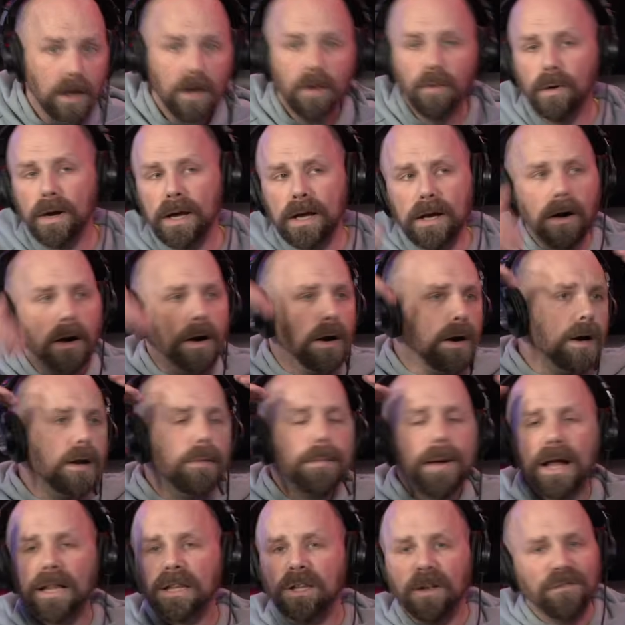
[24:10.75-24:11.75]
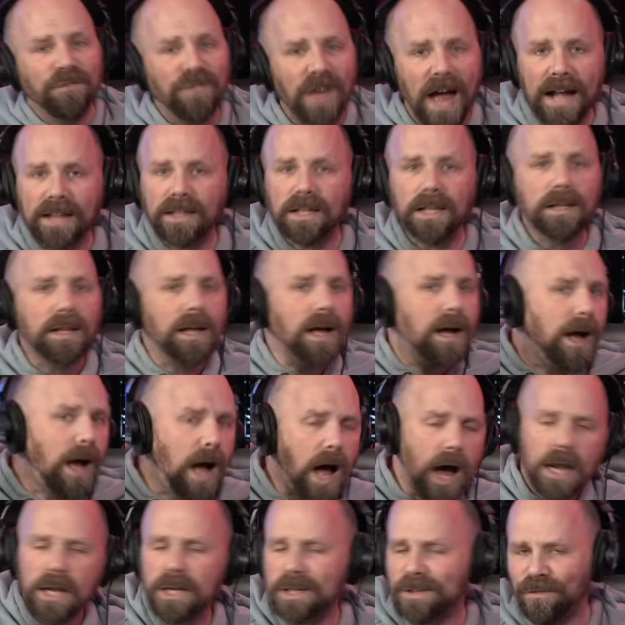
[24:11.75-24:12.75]
We heard about the fact that the
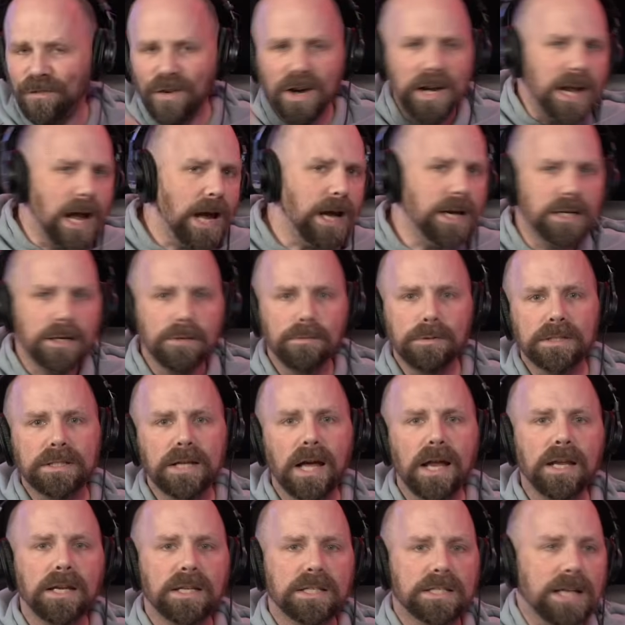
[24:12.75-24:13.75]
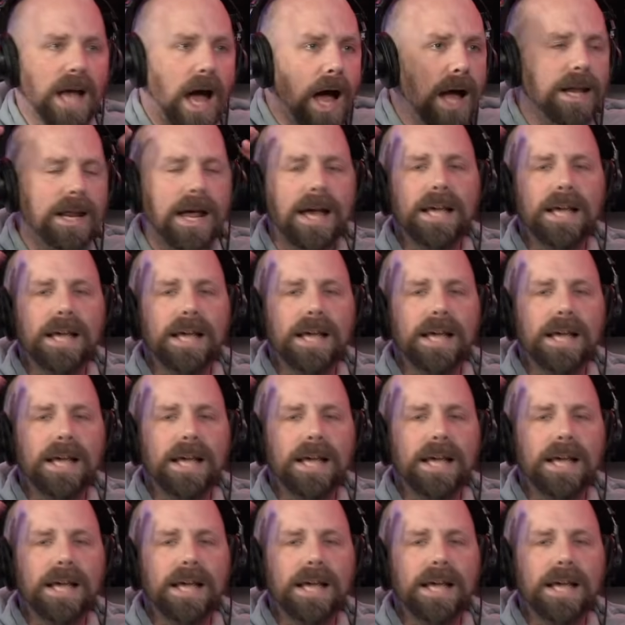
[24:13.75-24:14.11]
hottest free agent was getting signed.